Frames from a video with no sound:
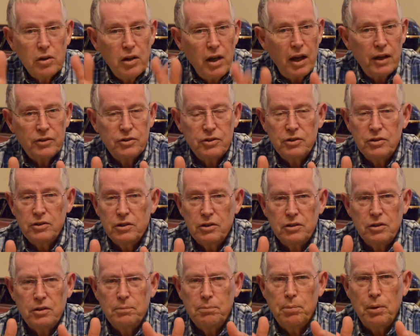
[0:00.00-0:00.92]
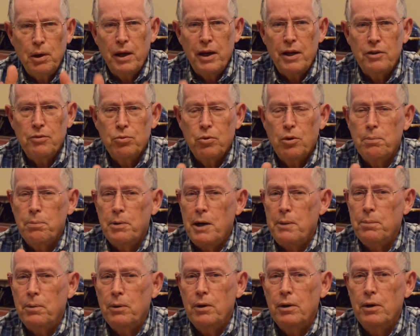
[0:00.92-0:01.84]
Texas is a place where
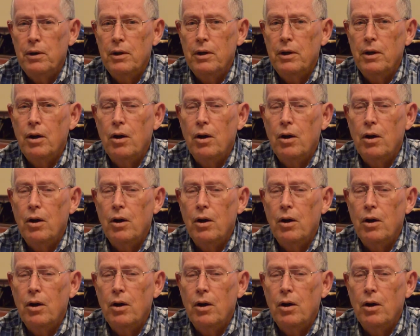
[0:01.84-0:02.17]
people